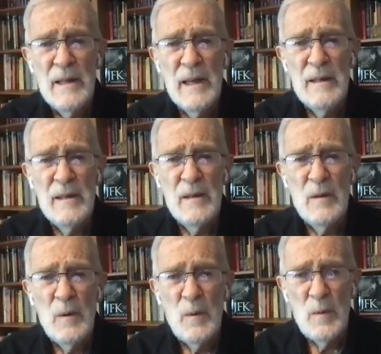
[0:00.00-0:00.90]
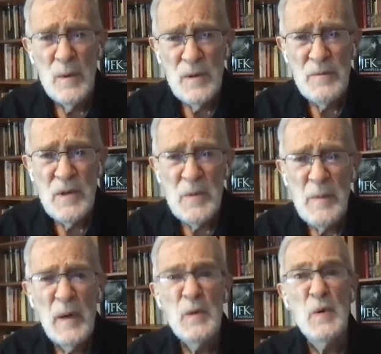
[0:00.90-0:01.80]
that with
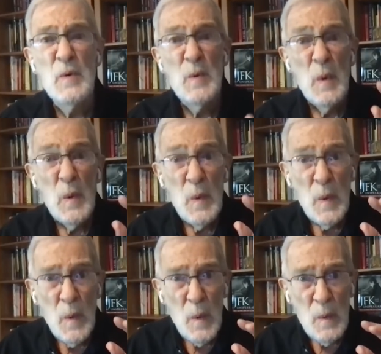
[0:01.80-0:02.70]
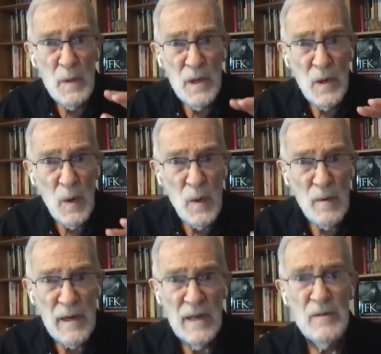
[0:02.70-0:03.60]
respect to the
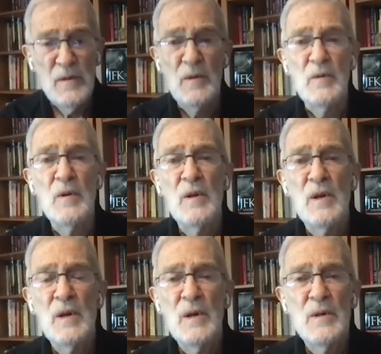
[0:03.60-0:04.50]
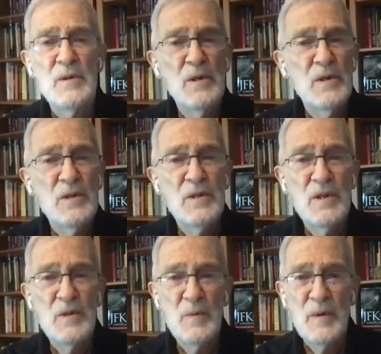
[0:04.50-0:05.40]
Oriental, just
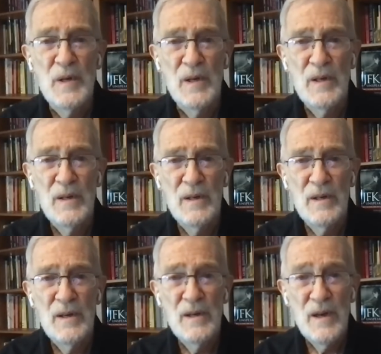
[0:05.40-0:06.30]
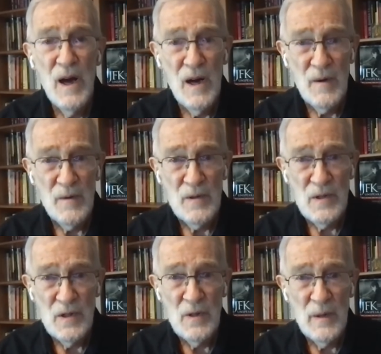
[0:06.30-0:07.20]
this week,
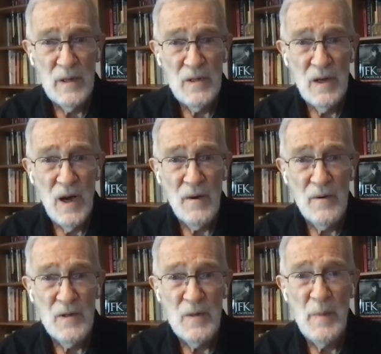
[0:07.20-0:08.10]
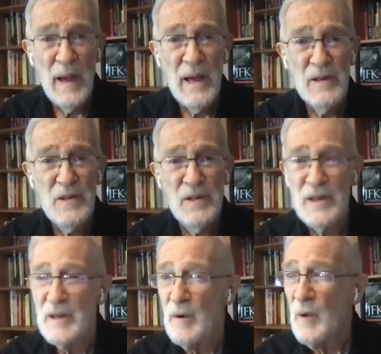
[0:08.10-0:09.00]
Congress, the U.S. Congress,
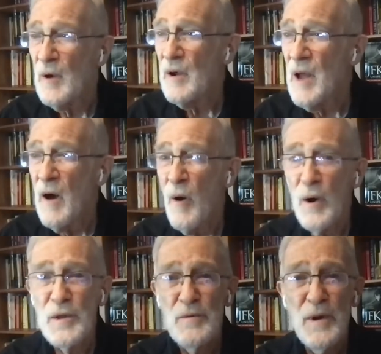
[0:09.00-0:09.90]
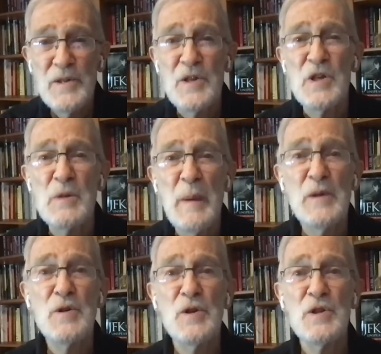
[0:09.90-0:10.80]
passed a law authorizing a
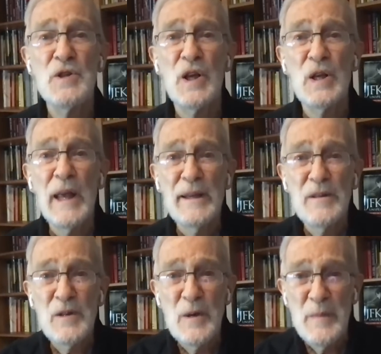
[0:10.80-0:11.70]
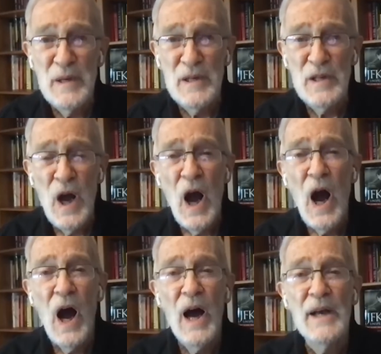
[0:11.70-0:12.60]
special select committee
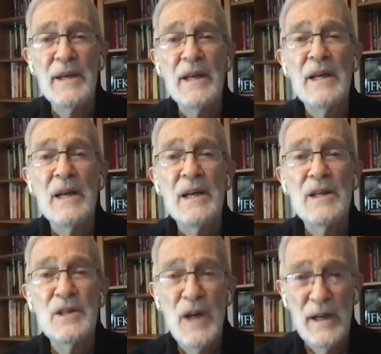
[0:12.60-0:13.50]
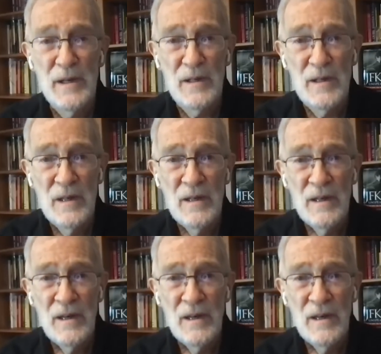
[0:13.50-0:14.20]
on China,